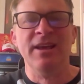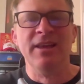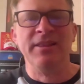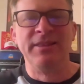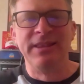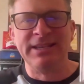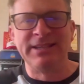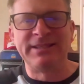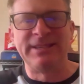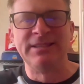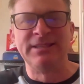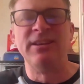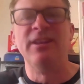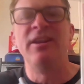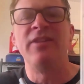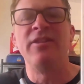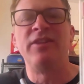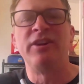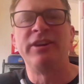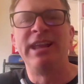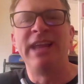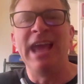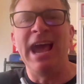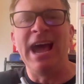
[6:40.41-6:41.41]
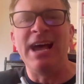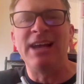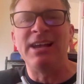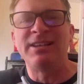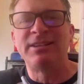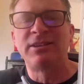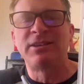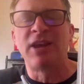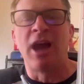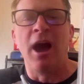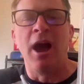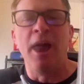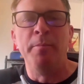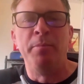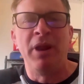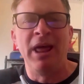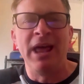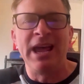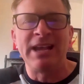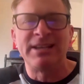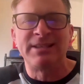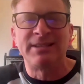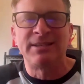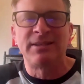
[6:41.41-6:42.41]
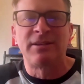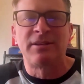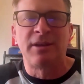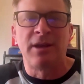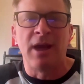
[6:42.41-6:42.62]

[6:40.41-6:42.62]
This is another gas complex